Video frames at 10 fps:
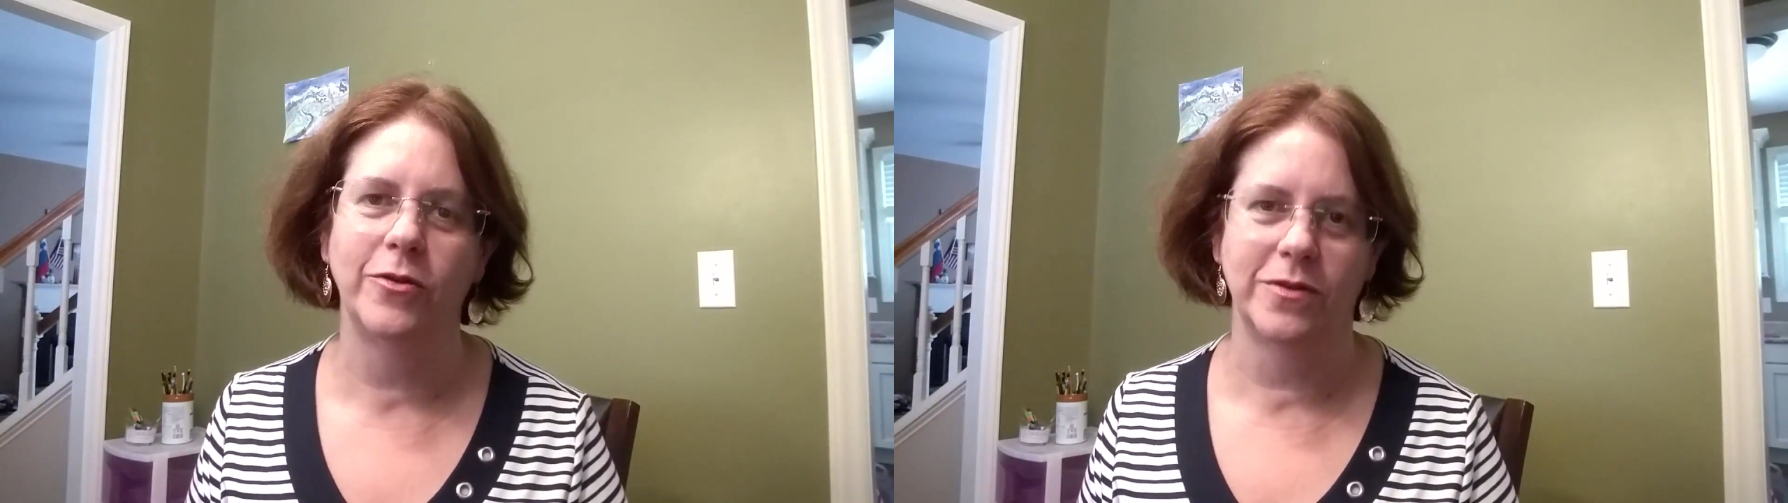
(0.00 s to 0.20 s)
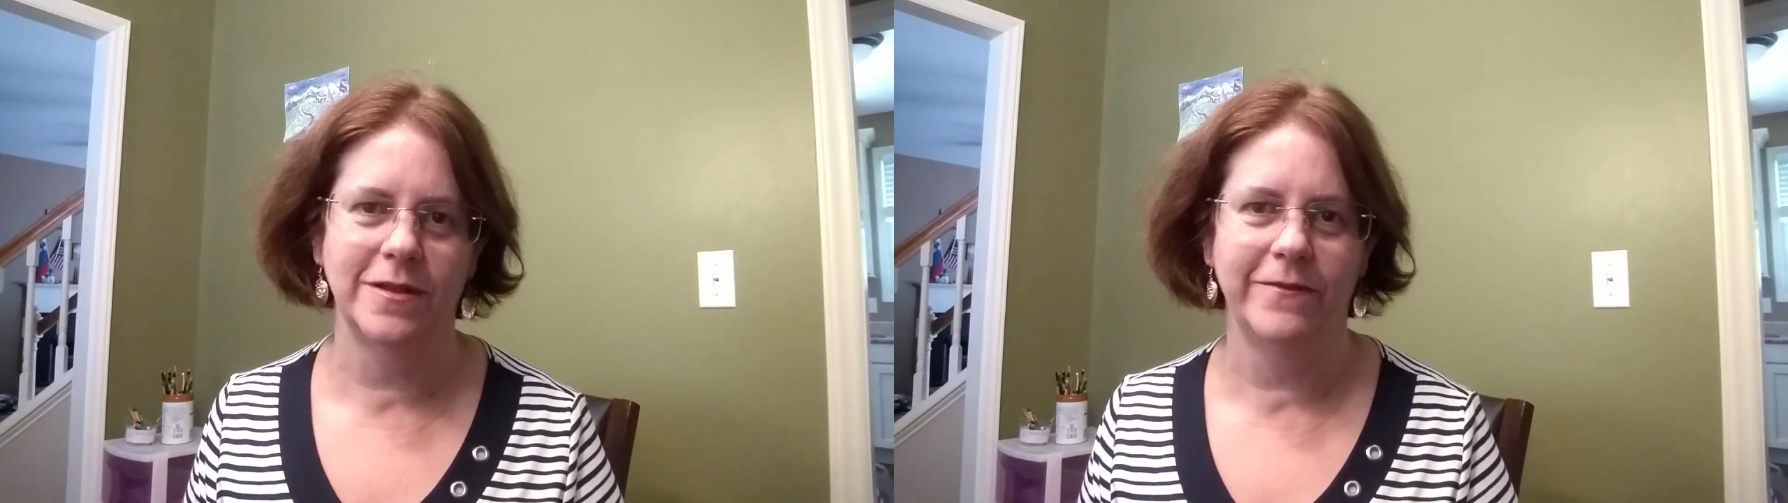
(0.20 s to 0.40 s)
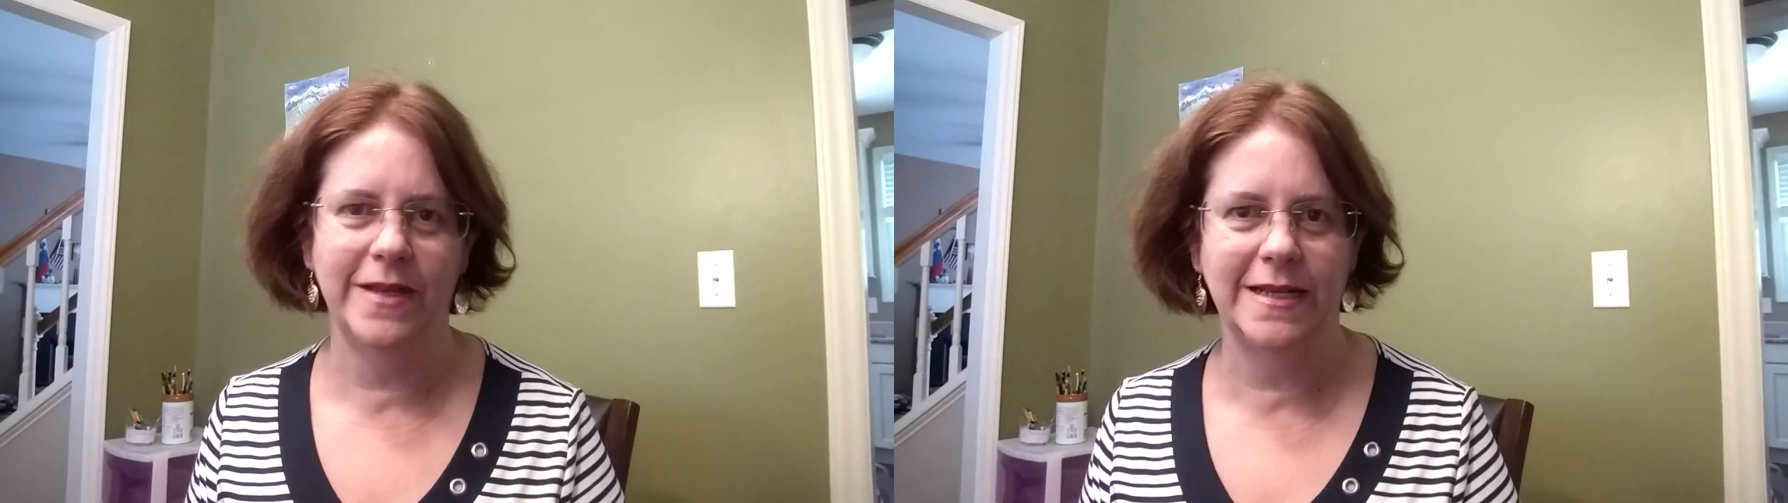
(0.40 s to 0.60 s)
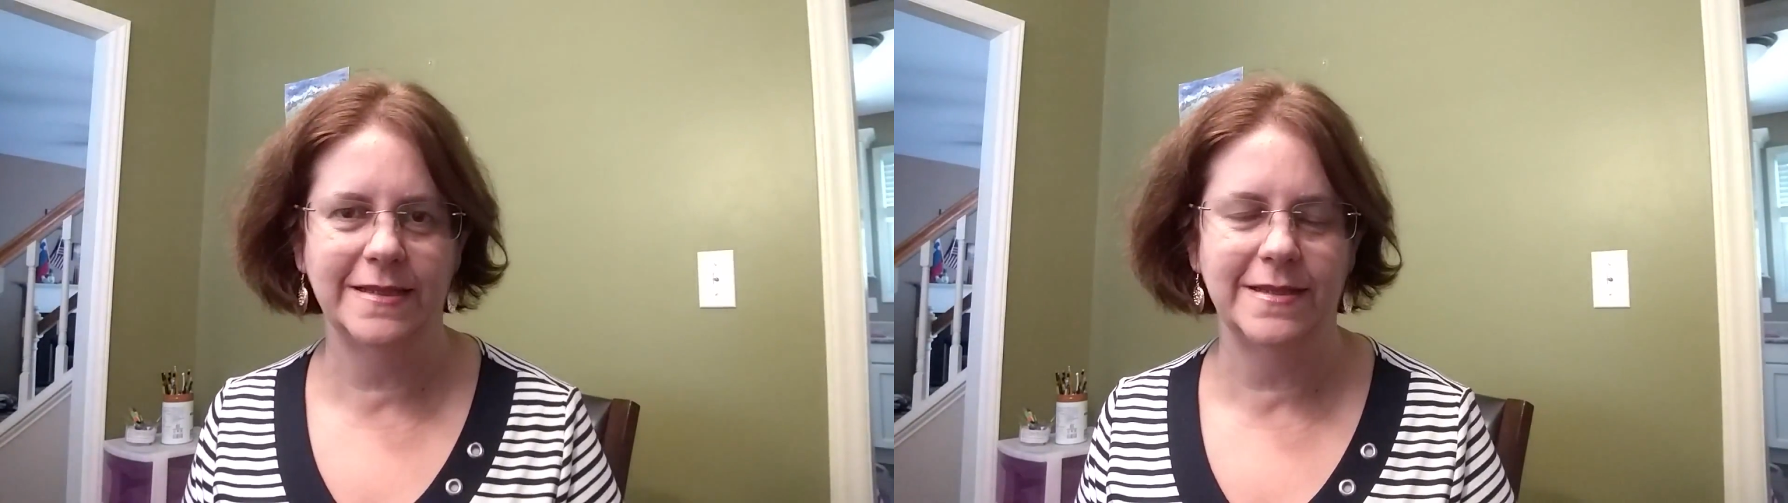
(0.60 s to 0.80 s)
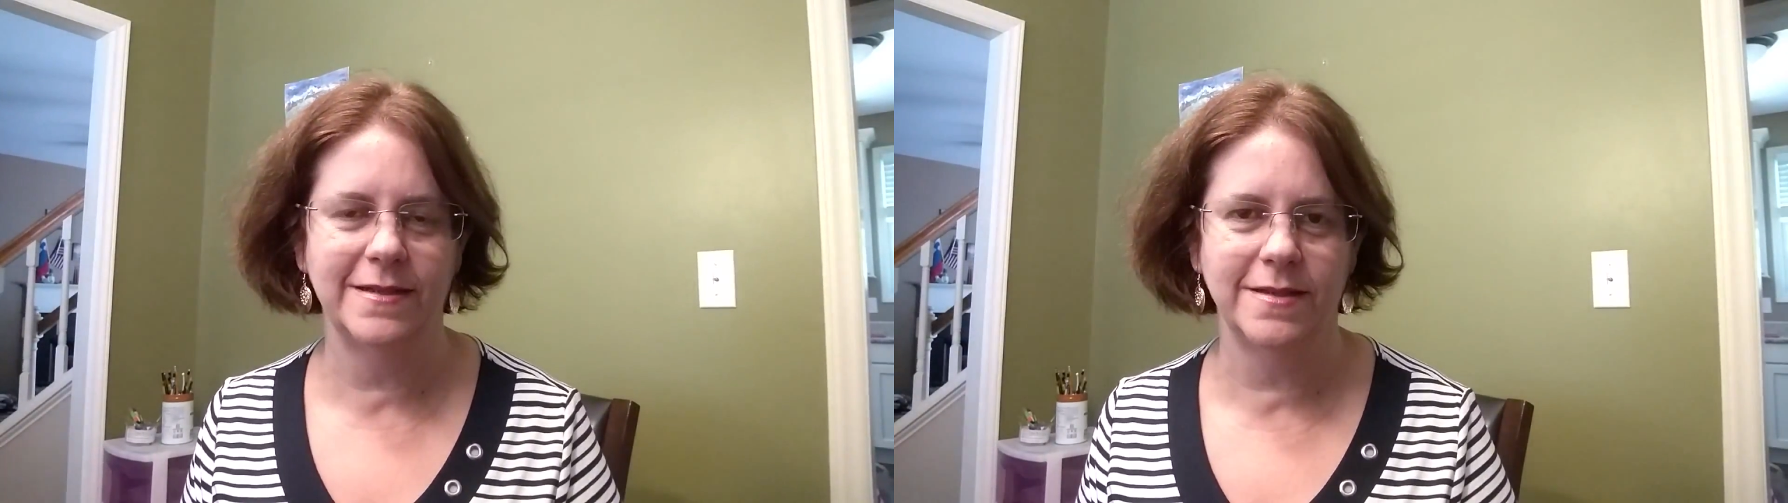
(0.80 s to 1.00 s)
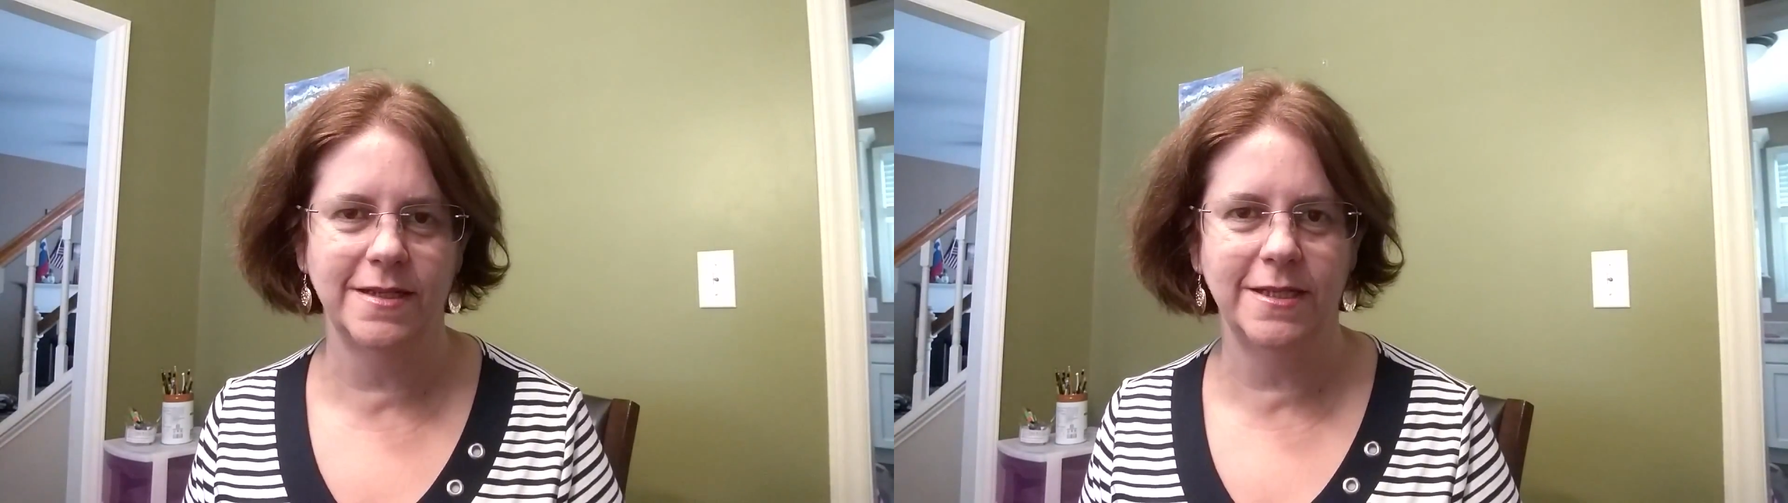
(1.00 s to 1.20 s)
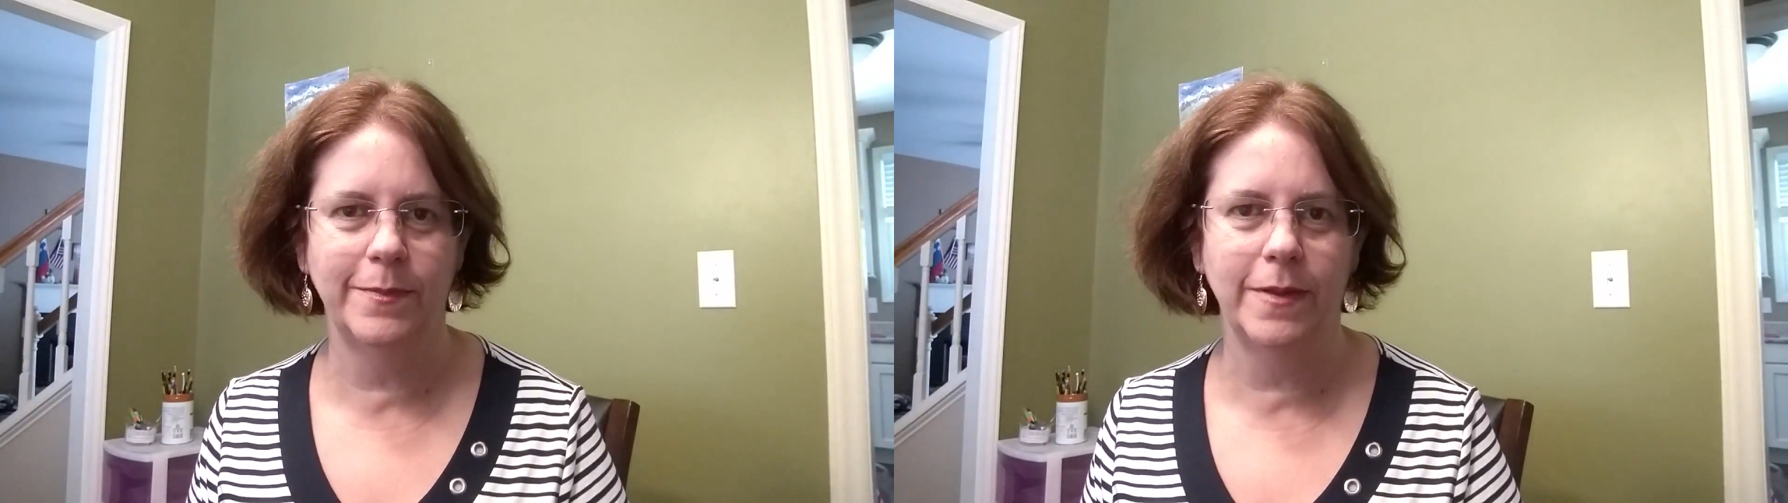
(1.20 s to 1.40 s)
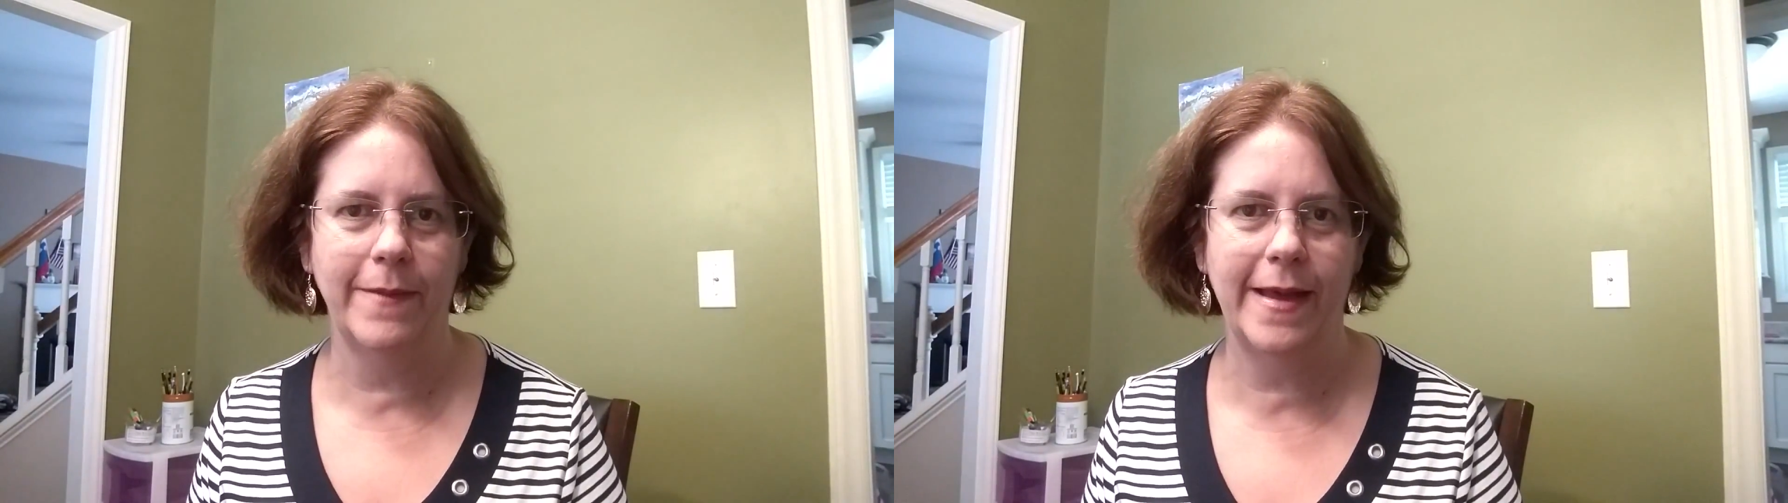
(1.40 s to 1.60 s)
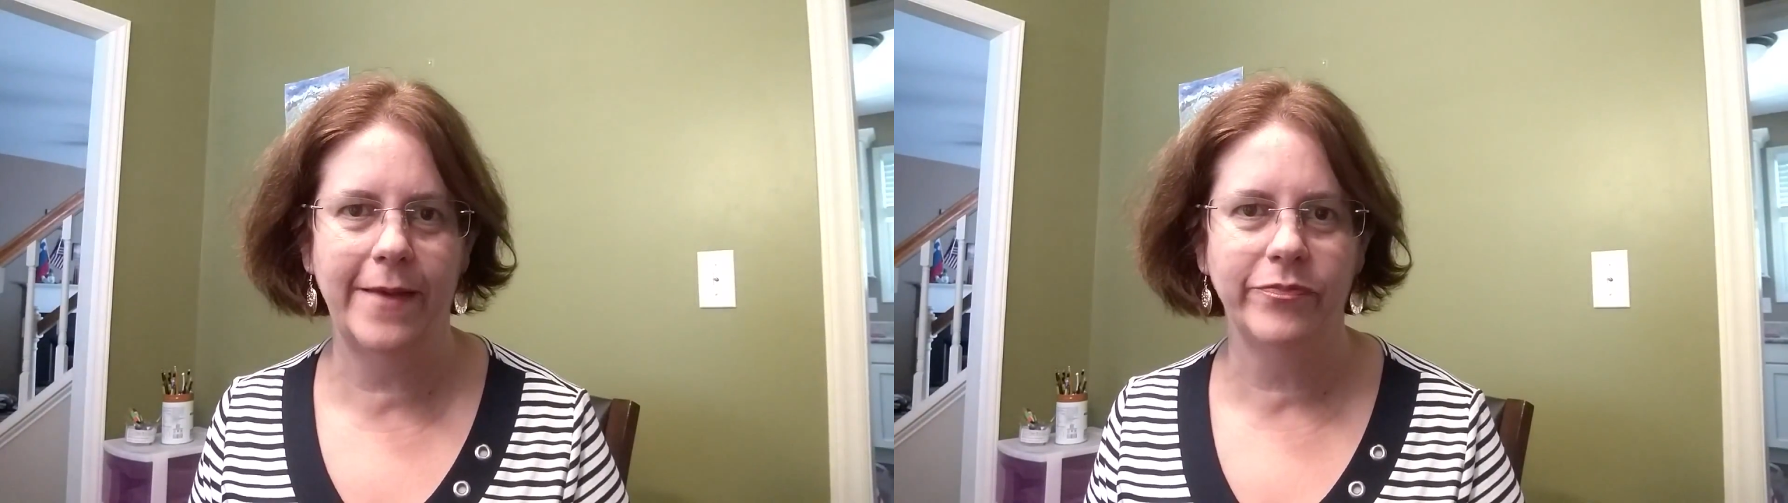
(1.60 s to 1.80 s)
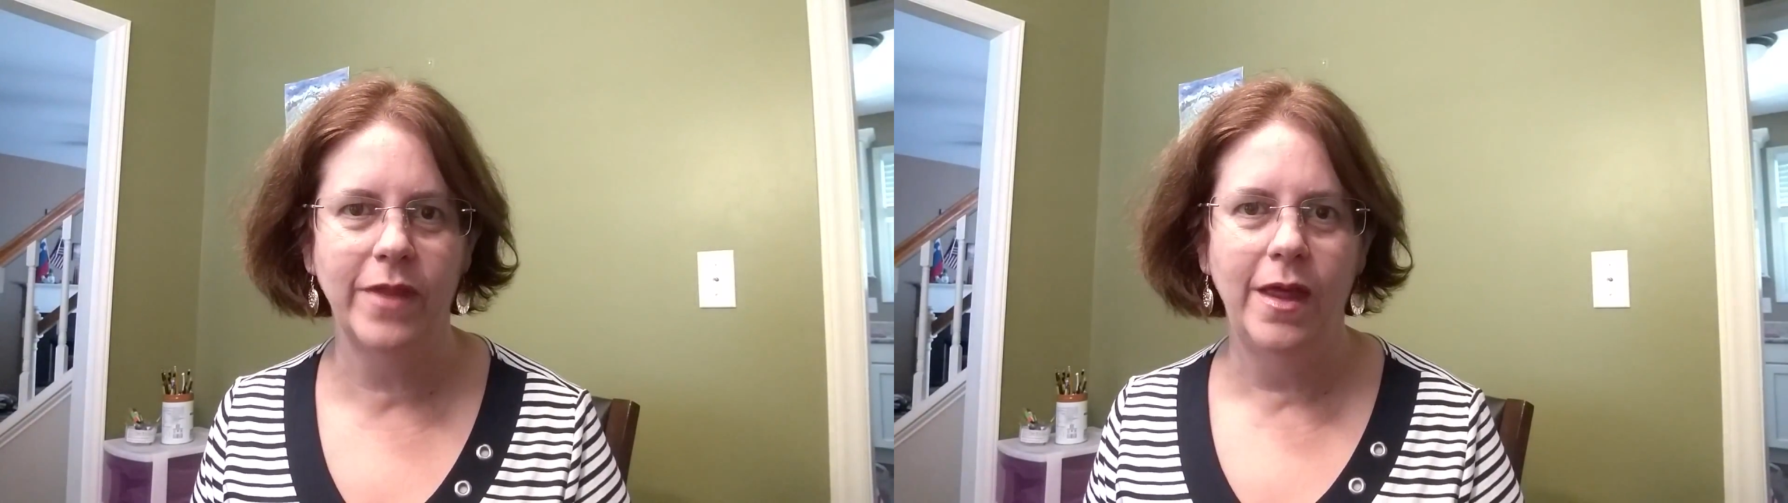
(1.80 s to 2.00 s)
your Slovenian citizen diplomat.